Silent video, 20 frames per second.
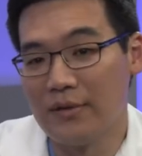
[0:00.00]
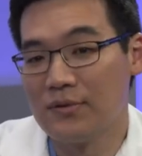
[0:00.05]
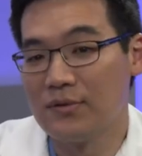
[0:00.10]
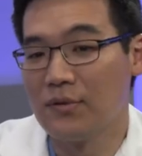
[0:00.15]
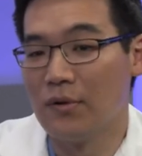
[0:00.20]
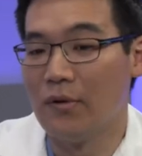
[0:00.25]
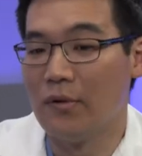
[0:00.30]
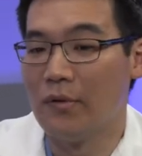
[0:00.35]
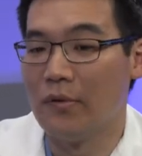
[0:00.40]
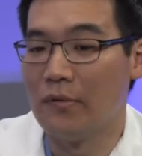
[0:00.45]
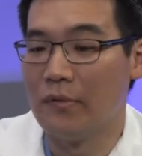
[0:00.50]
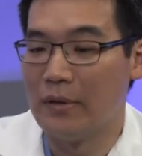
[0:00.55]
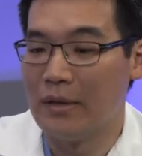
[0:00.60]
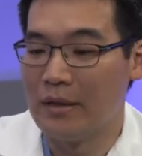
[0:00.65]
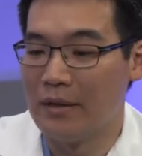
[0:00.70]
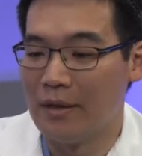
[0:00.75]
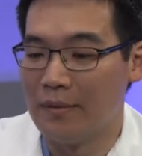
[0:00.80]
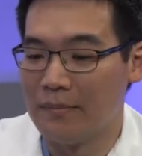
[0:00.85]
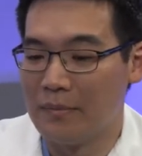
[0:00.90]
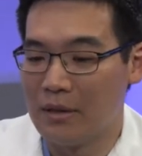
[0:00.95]
right. So
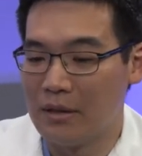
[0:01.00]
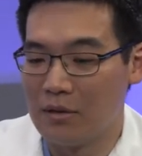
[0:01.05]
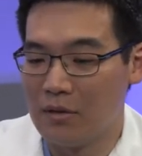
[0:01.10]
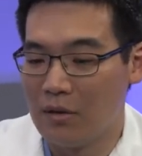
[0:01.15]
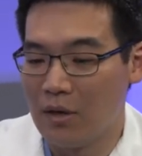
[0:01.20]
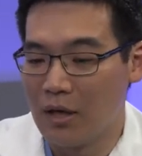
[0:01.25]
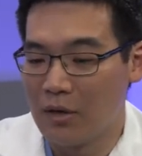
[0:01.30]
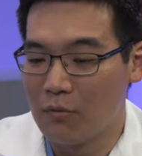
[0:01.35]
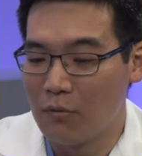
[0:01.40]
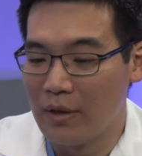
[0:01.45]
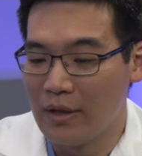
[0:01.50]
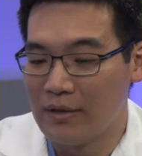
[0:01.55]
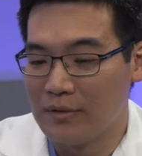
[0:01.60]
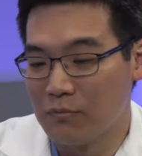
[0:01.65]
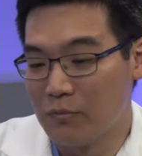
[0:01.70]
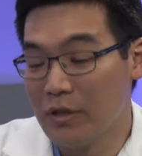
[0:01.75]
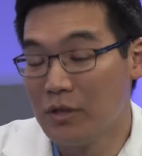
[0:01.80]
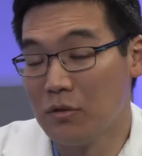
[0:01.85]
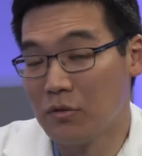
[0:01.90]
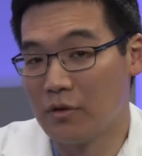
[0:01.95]
um, in a lot of ways,
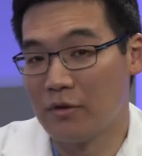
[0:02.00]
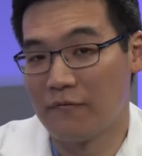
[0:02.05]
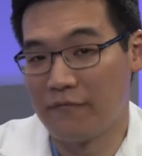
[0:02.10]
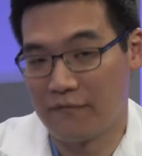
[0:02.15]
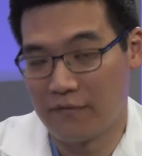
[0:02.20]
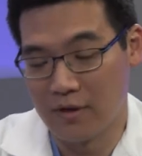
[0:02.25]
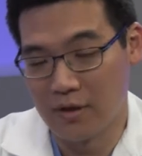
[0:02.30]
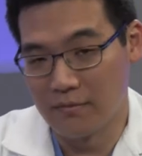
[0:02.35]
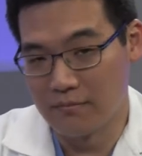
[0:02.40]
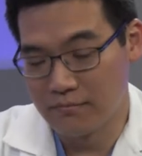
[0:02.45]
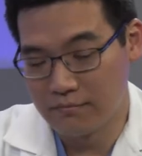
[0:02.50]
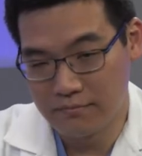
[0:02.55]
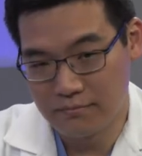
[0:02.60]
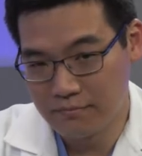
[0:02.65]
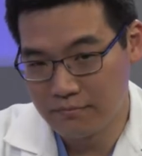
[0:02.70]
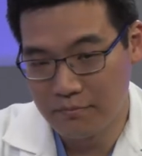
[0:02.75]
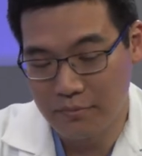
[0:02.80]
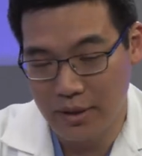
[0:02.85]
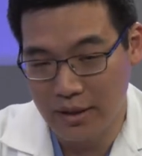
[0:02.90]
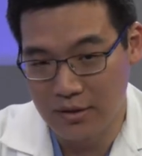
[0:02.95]
we learn from
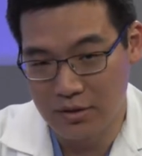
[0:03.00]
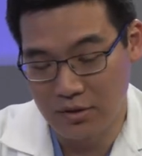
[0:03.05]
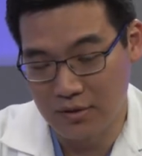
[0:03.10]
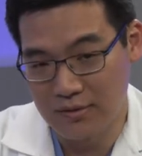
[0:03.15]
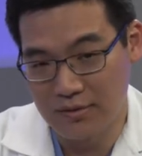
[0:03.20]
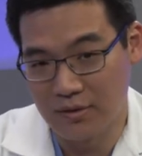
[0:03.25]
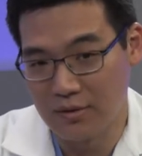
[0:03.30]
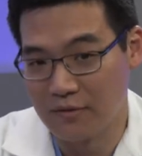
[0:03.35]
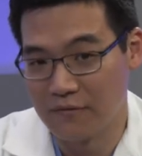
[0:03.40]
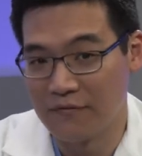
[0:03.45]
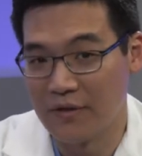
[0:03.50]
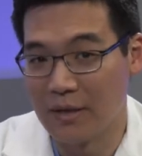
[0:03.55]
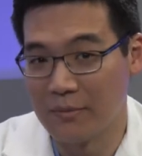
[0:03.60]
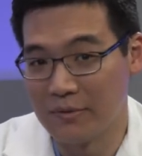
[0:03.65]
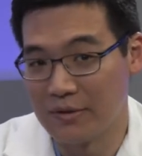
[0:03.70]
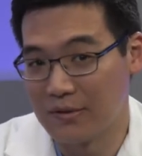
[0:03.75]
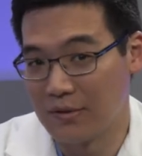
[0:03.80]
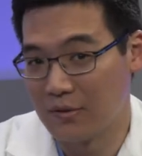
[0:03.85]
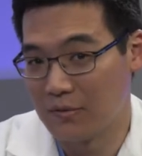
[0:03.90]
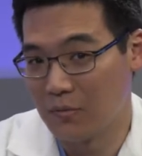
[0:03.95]
patients and their
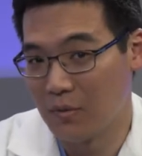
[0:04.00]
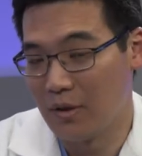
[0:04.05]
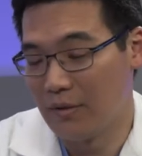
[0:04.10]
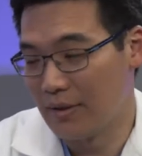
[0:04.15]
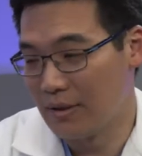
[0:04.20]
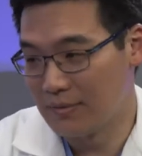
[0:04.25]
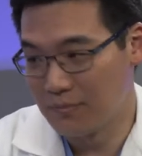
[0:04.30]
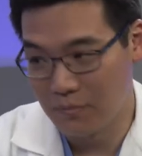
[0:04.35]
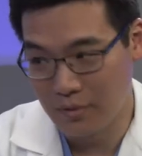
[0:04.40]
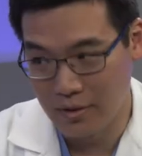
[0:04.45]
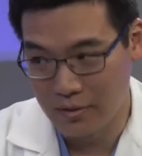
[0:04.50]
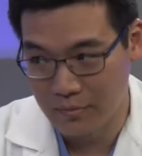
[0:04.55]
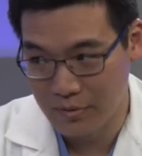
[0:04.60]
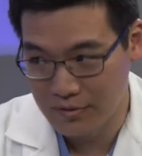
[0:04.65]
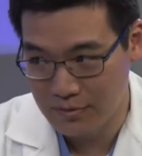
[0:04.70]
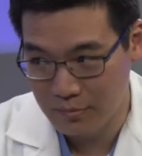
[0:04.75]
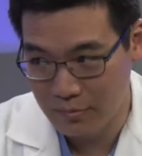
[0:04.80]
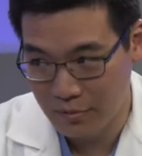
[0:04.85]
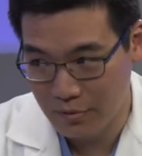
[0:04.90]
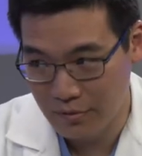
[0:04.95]
families as well. That's one of the
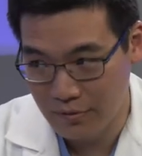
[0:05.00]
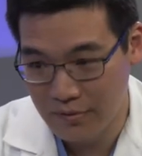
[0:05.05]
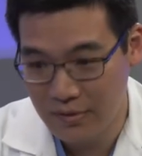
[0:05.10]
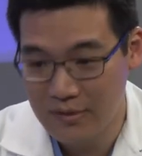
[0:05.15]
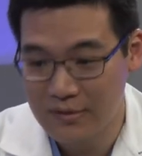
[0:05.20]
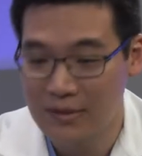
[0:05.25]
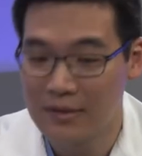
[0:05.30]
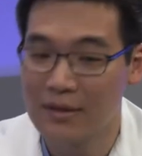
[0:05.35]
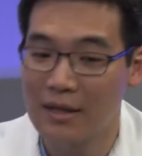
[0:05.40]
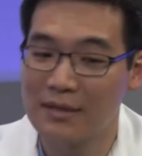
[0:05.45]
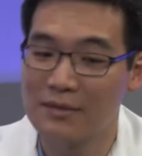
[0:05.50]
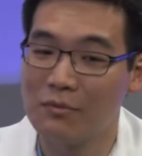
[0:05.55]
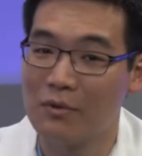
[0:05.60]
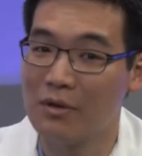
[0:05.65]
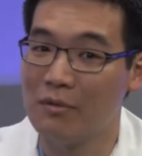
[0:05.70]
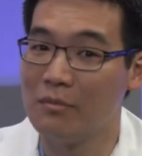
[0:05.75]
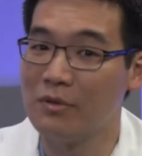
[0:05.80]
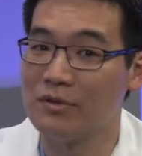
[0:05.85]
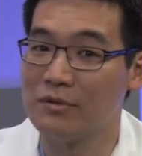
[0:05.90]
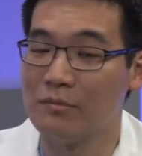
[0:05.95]
most important things, and that's one
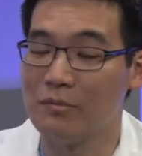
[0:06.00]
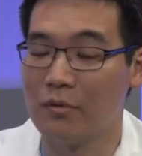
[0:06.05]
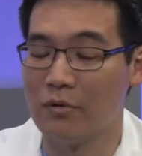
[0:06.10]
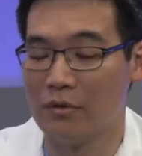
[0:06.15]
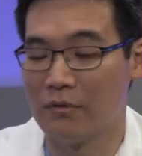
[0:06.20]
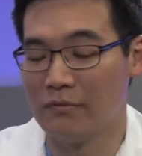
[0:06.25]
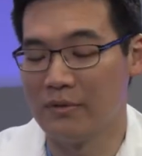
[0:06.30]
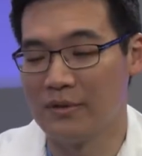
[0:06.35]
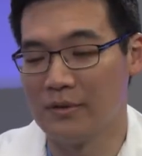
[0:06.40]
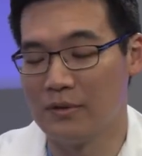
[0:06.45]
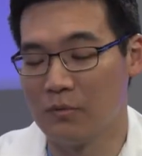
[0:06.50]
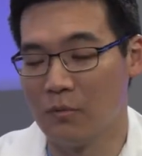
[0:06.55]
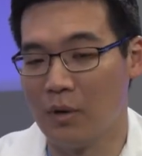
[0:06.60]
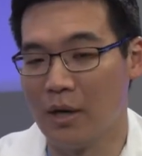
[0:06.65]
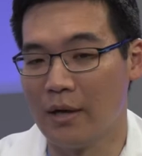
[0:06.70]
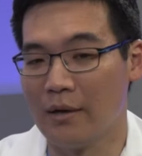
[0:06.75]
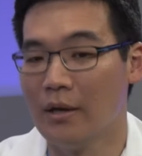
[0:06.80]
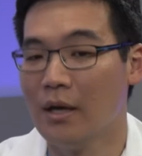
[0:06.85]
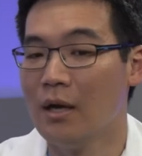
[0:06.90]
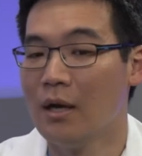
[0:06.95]
of the most important reasons
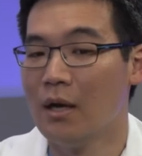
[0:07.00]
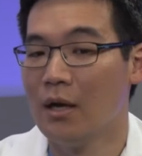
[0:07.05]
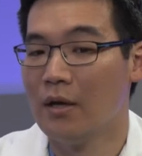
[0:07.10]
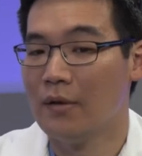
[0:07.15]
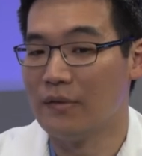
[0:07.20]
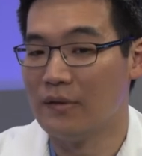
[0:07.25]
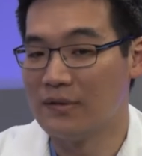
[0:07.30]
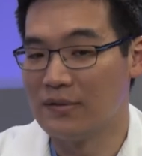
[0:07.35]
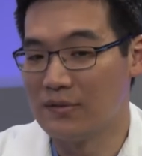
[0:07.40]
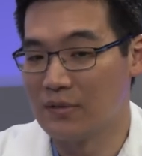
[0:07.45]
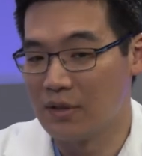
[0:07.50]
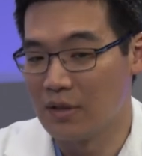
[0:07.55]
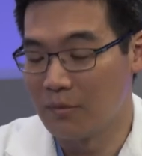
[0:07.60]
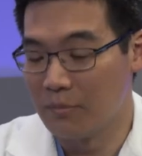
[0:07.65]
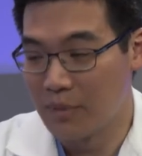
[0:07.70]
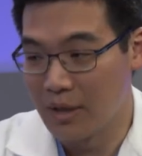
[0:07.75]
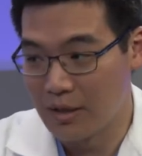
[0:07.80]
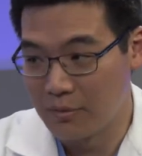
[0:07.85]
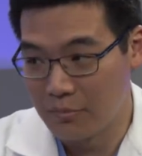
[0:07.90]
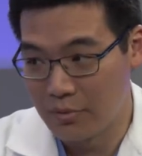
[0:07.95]
why this is a
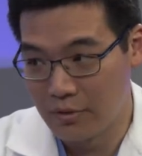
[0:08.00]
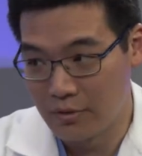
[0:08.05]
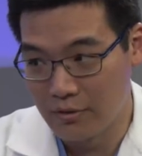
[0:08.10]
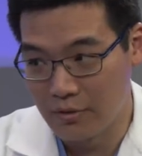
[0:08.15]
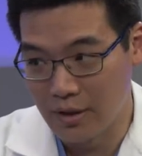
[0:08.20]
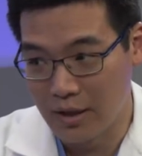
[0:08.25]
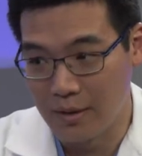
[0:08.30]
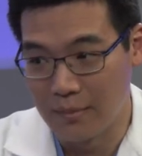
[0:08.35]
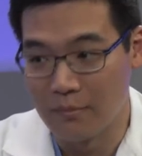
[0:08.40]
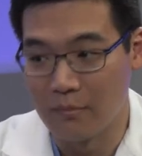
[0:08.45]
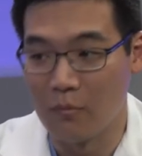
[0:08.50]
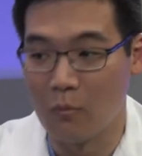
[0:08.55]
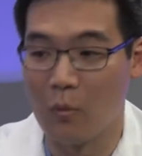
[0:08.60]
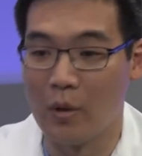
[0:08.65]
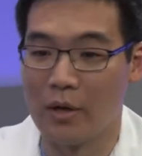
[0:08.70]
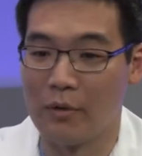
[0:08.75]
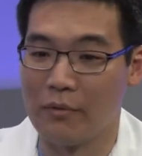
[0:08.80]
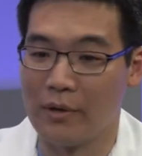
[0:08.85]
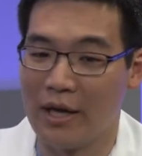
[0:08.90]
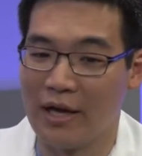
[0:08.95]
combined program
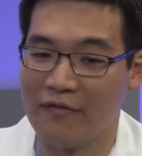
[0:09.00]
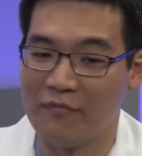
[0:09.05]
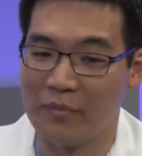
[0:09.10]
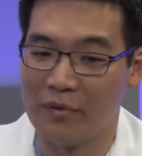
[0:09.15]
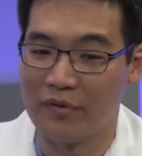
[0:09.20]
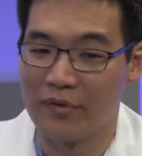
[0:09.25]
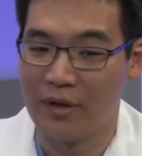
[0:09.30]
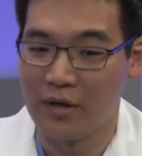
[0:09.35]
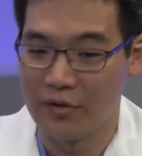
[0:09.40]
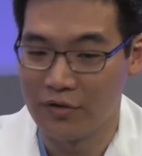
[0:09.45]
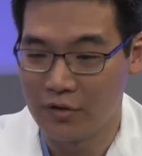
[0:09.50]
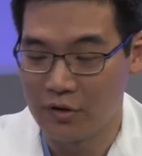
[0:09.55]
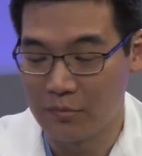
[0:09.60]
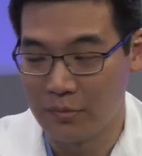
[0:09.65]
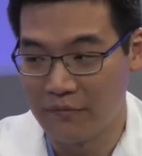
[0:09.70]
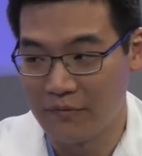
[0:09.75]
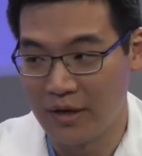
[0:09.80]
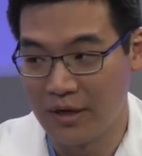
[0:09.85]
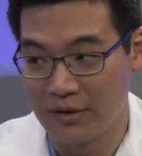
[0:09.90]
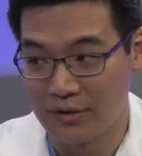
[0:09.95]
where we have both healthcare
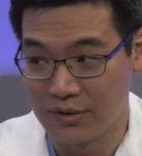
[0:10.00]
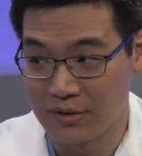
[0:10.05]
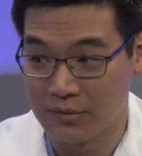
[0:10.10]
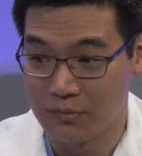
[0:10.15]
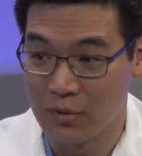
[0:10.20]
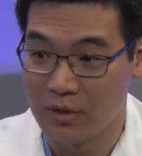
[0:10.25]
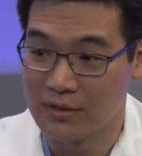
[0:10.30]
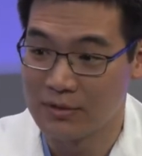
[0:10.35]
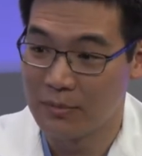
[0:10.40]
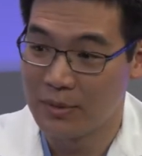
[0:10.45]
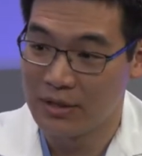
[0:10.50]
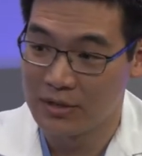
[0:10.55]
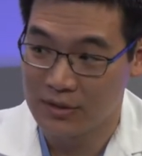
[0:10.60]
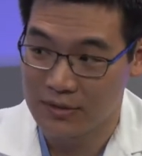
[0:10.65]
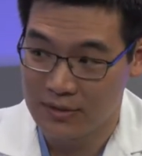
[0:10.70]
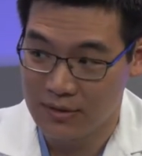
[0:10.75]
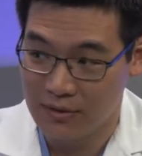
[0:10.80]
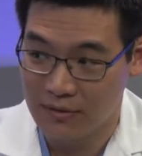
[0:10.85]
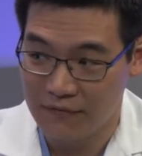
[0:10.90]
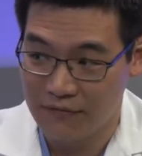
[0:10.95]
providers as well as
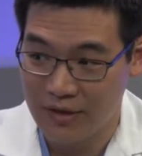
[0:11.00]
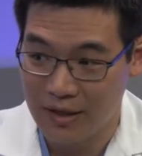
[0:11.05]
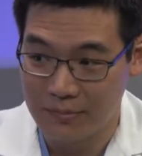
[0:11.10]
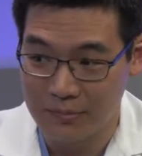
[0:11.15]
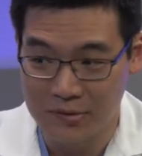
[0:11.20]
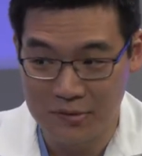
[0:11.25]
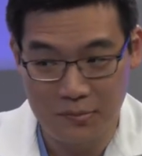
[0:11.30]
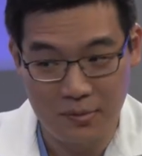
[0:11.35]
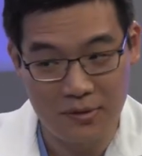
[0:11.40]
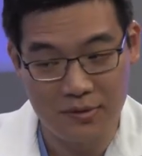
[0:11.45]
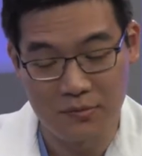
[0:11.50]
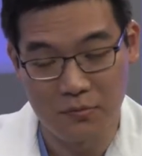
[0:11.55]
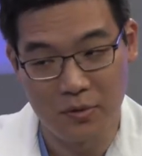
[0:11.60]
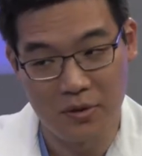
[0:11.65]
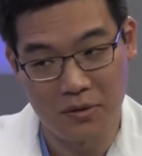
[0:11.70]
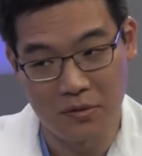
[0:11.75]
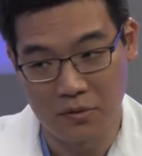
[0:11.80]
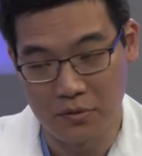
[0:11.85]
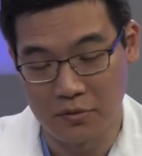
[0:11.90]
patients and their families, because we can